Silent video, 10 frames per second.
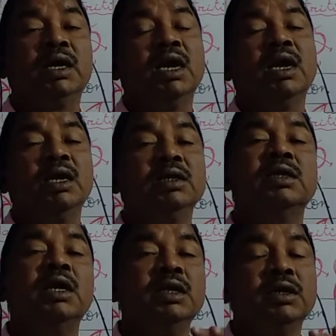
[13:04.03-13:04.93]
grana
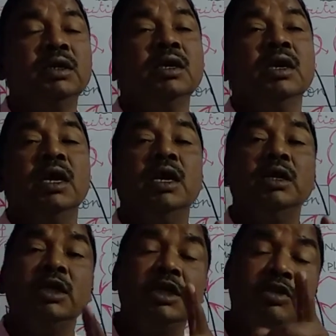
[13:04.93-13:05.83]
inside it, and
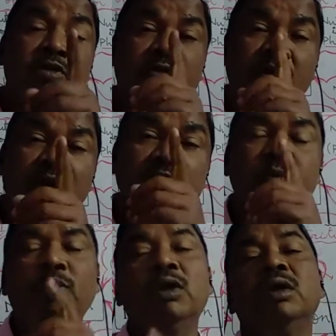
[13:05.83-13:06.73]
it is the site
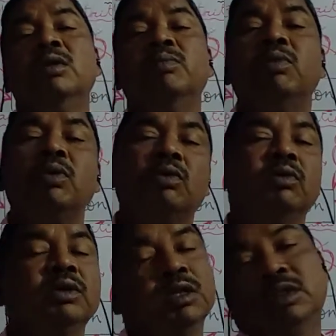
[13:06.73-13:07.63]
for
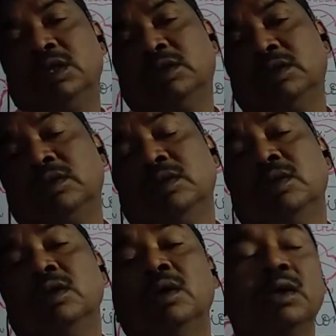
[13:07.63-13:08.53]
photosynthesis.
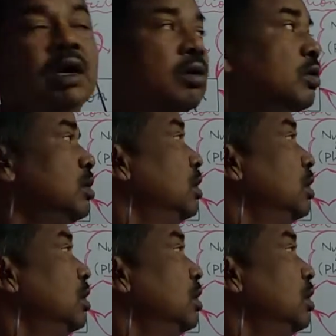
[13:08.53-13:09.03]
Now,